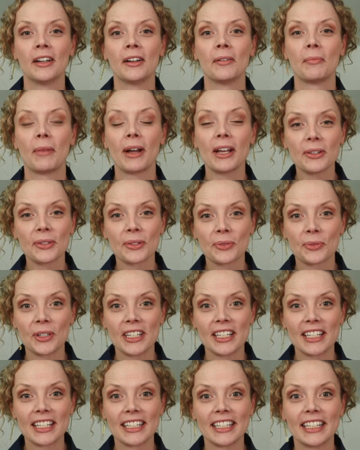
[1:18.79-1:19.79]
Michael's
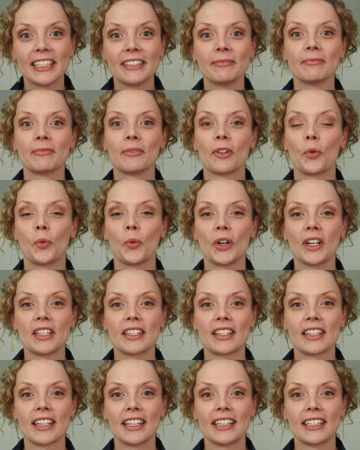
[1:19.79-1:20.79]
reasoning
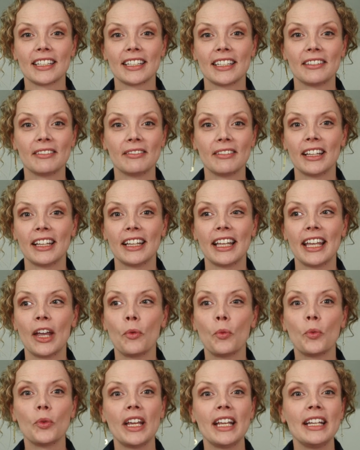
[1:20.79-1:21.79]
was that
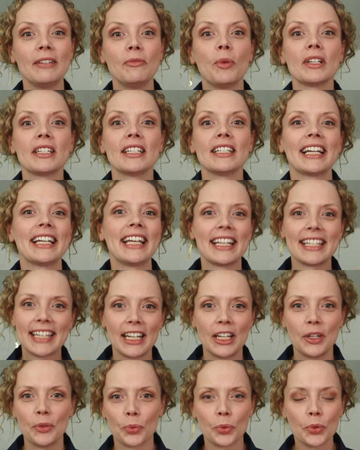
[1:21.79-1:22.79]
it wasn't against
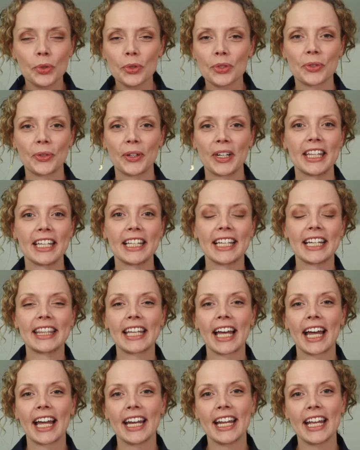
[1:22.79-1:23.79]
any rules or anything like
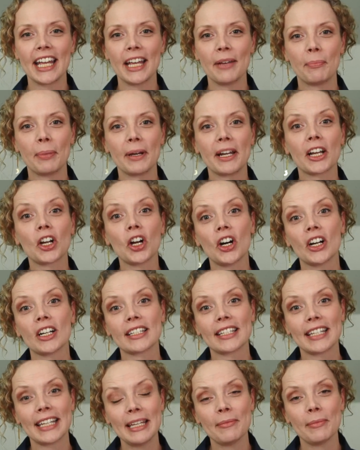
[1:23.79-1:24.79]
that, but it
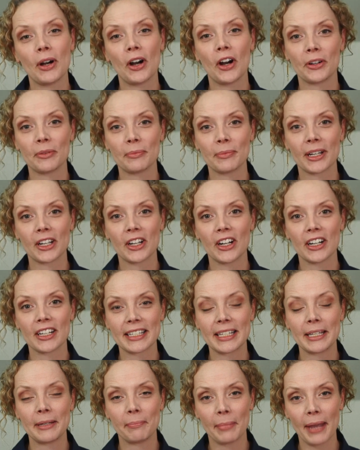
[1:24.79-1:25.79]
caused him harm. It
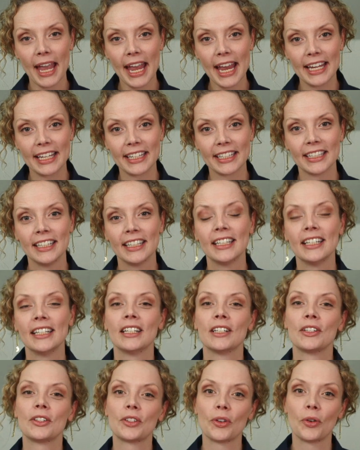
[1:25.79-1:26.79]
caused him pain.
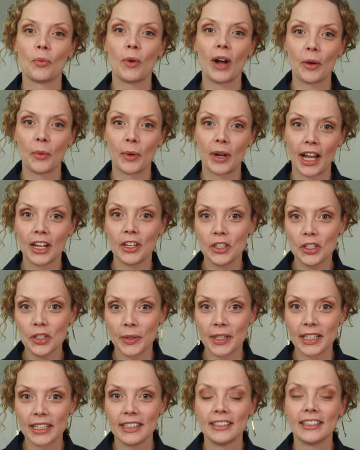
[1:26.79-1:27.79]
So why would I do
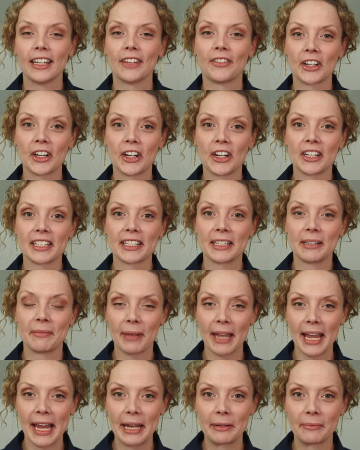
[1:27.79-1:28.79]
it if it caused him
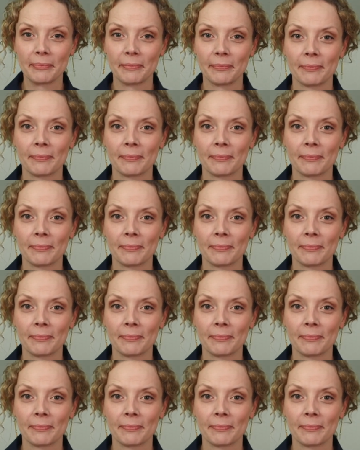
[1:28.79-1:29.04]
pain?